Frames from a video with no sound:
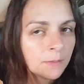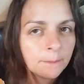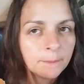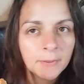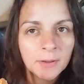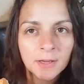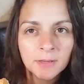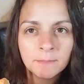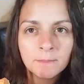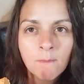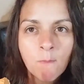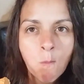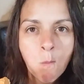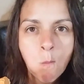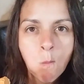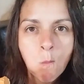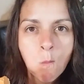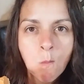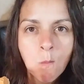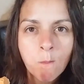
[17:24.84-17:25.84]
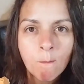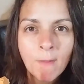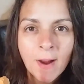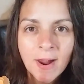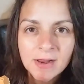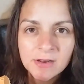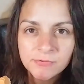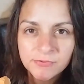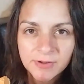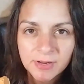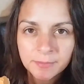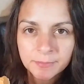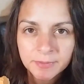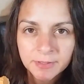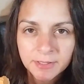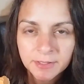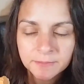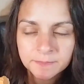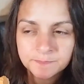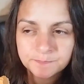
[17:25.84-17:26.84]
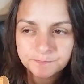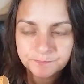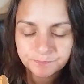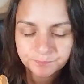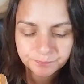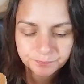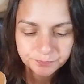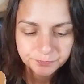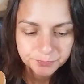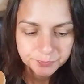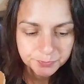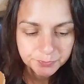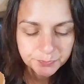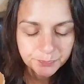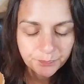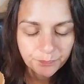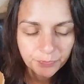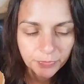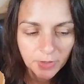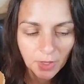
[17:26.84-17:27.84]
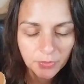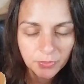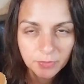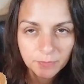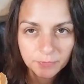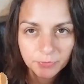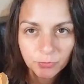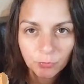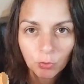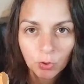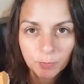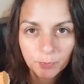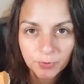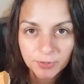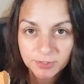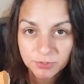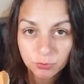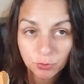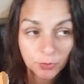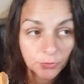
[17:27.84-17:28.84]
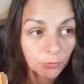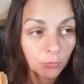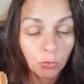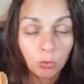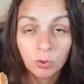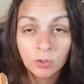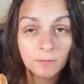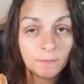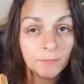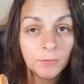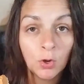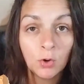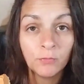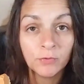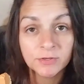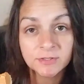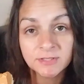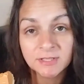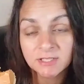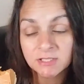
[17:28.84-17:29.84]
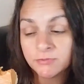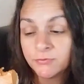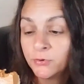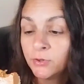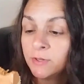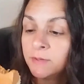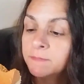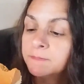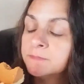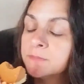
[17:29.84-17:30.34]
But my family, they're all pretty tall. They're all over 6 foot.